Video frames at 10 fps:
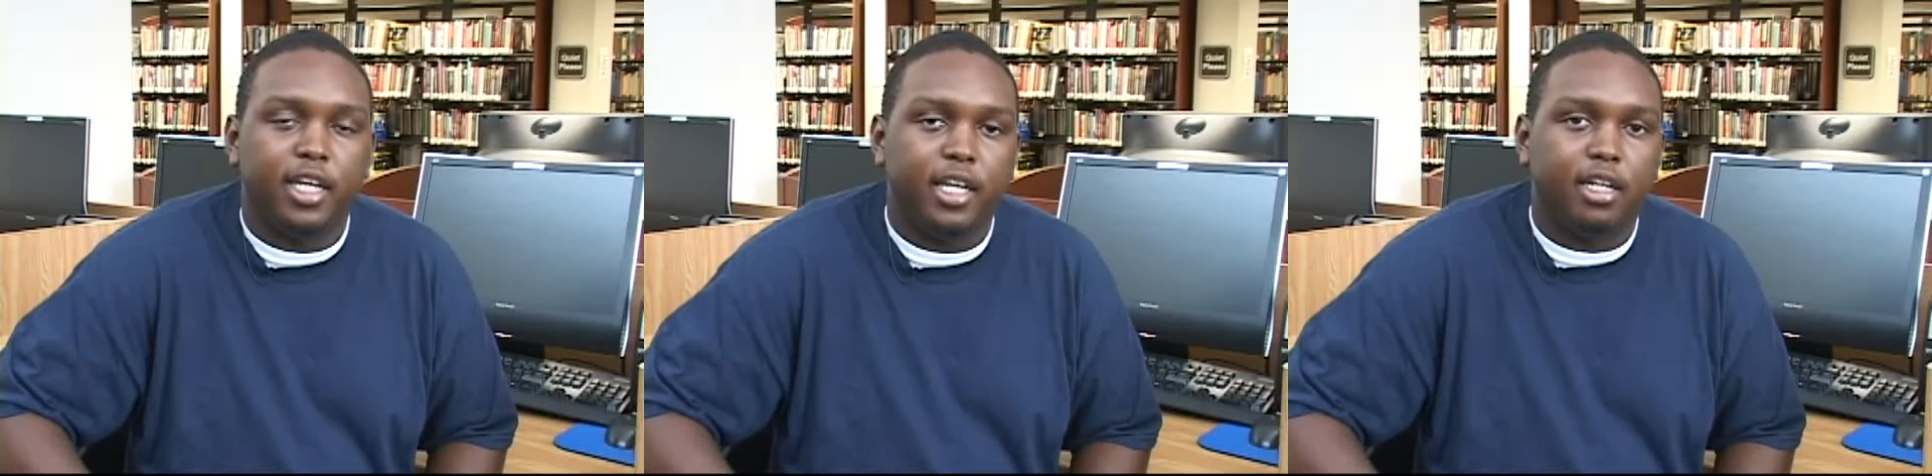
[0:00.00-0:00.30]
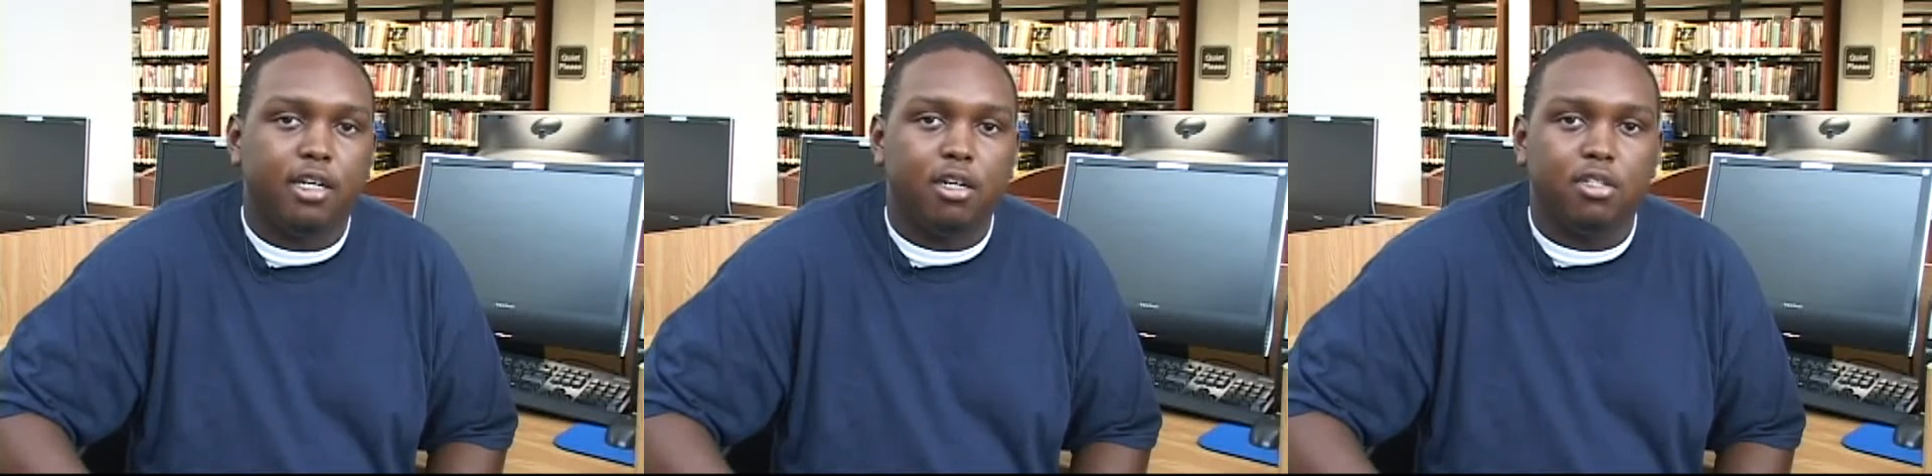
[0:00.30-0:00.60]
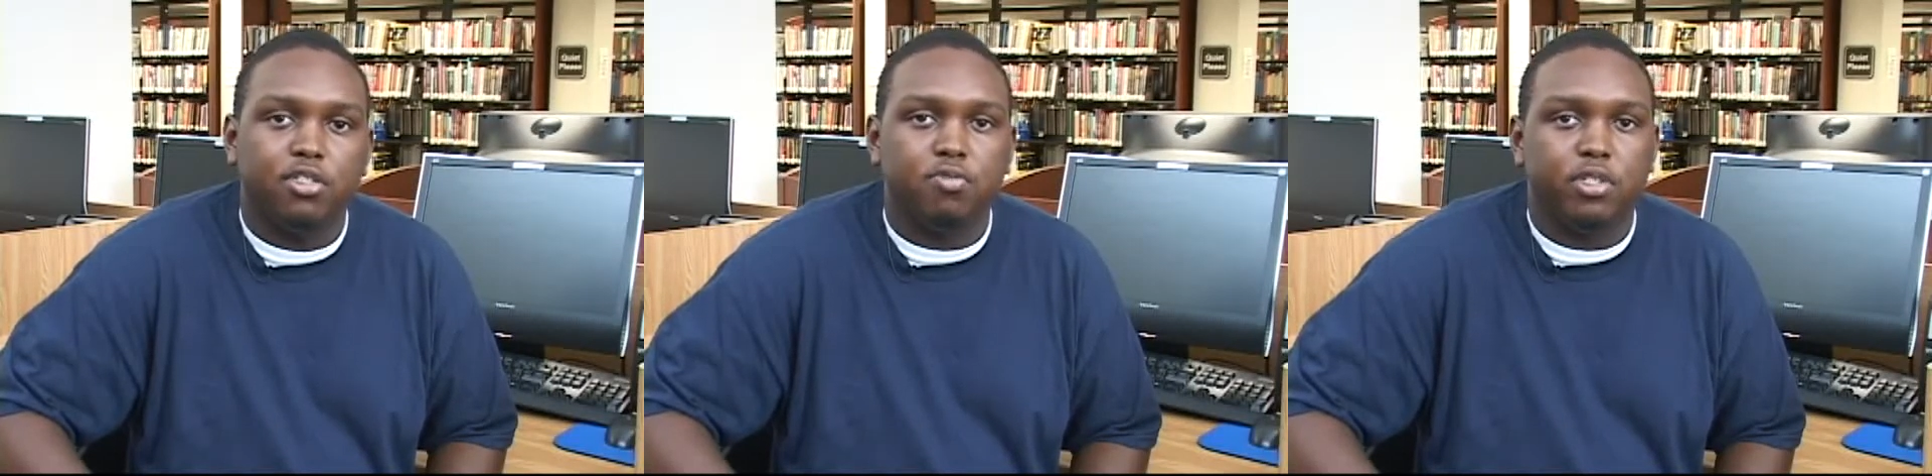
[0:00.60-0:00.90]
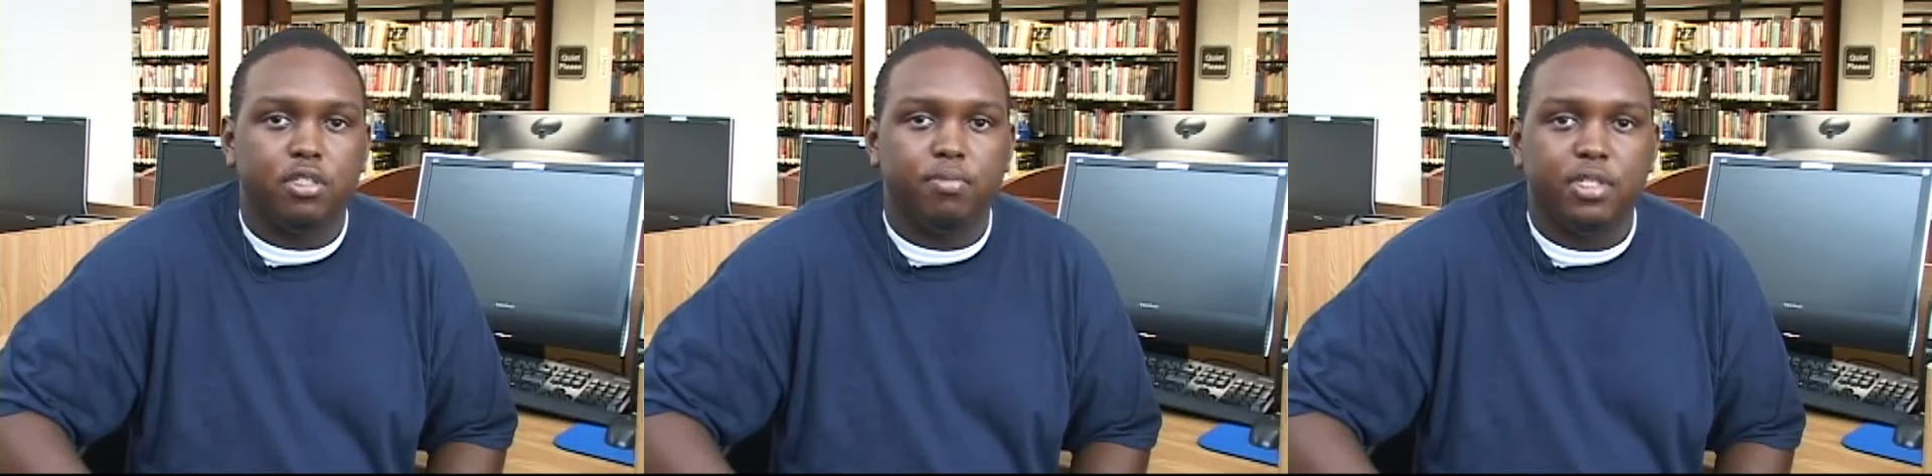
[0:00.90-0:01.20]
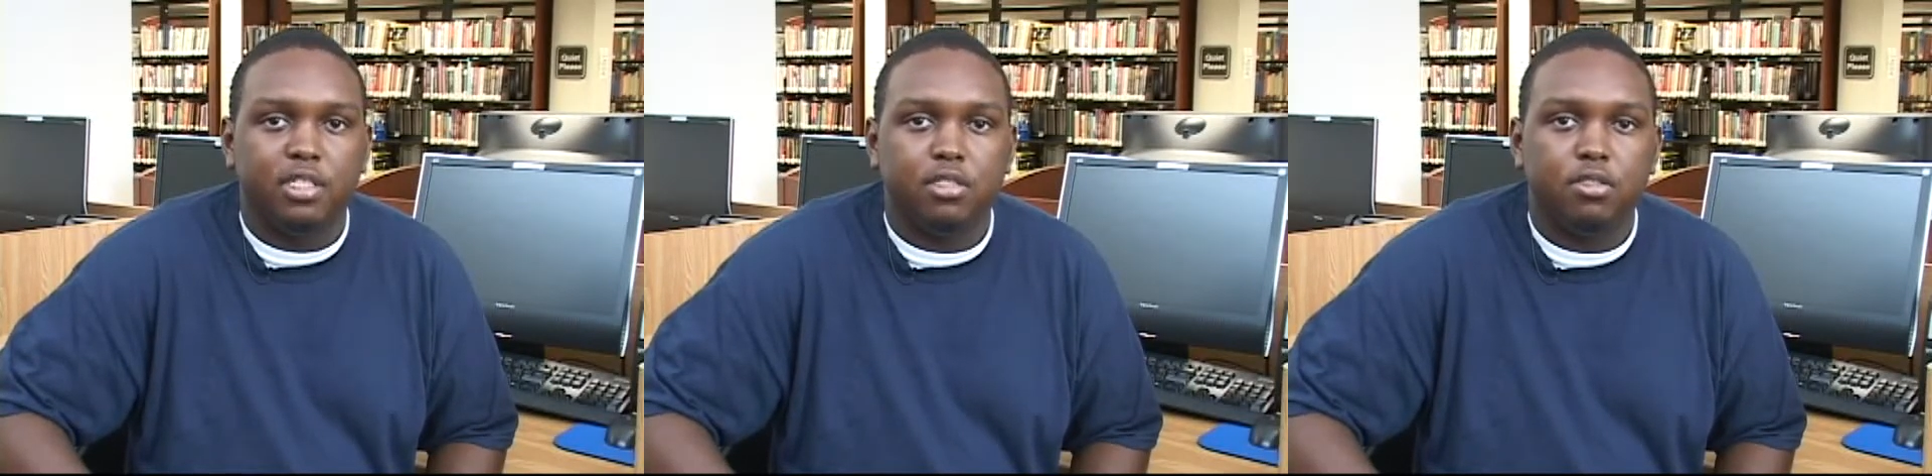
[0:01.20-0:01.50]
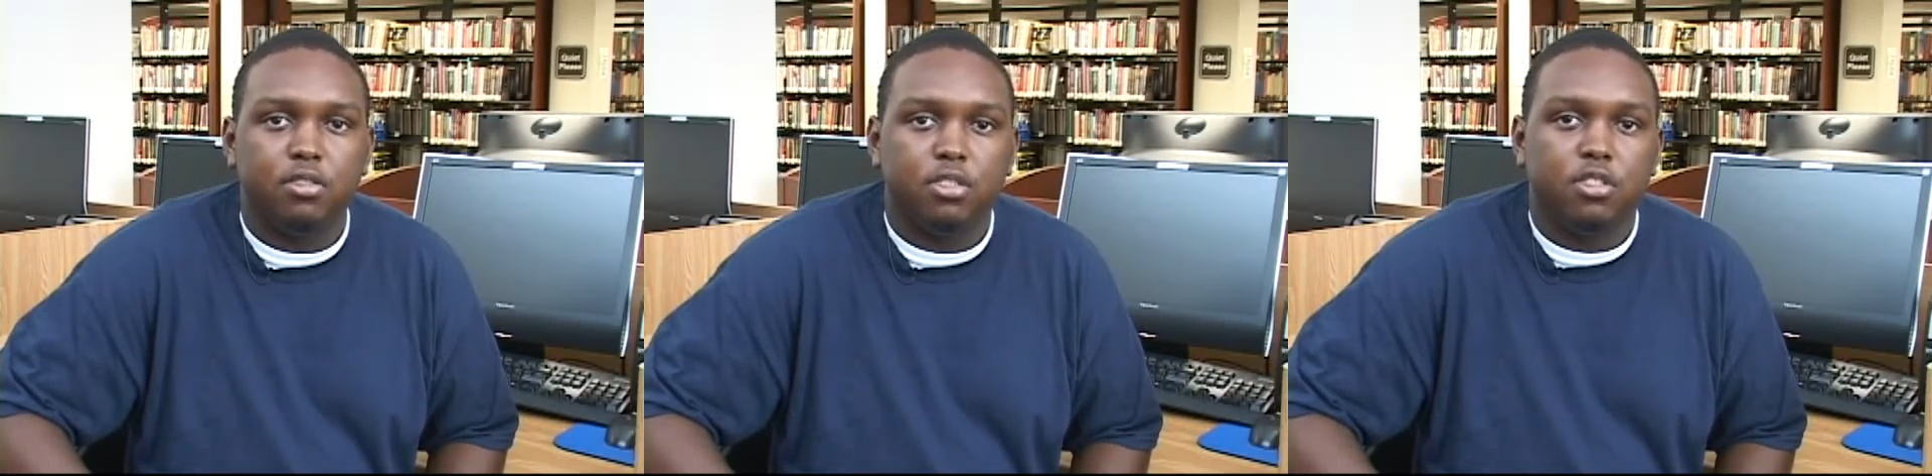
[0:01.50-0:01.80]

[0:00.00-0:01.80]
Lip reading: and I also recommend it